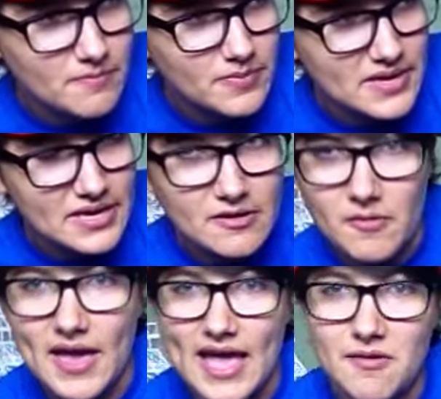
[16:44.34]
being
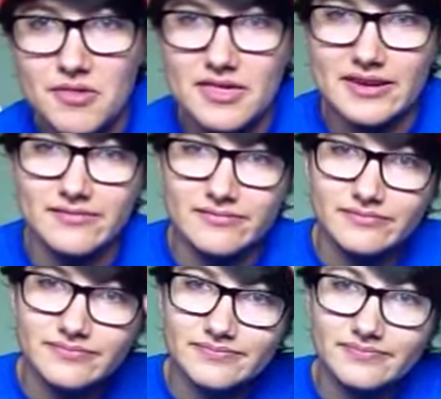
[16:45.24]
okay with it.
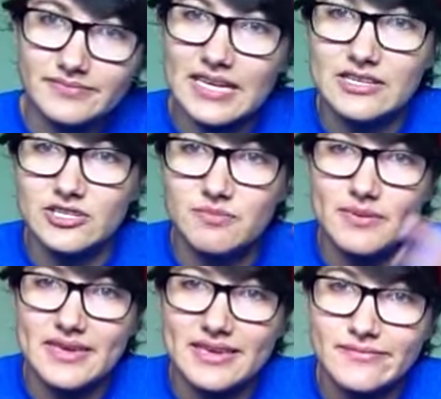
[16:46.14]
And just
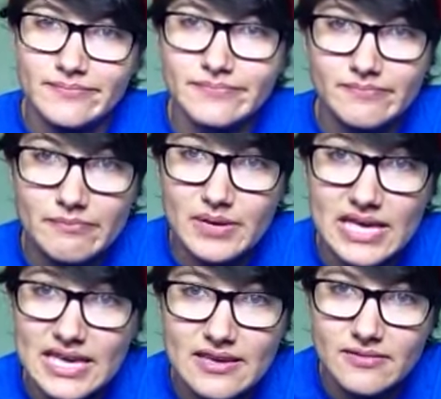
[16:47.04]
being
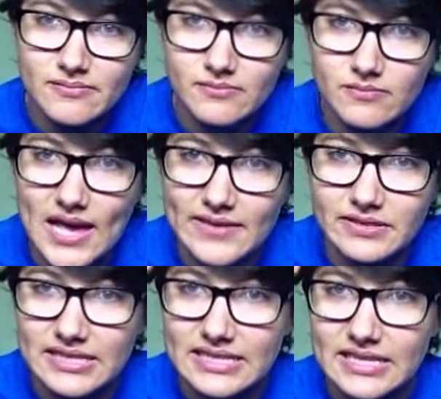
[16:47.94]

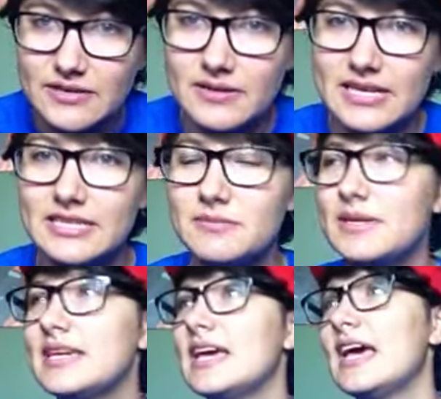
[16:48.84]
everything that you needed to
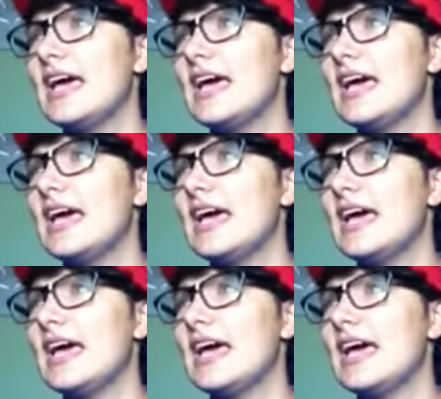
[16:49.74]
be.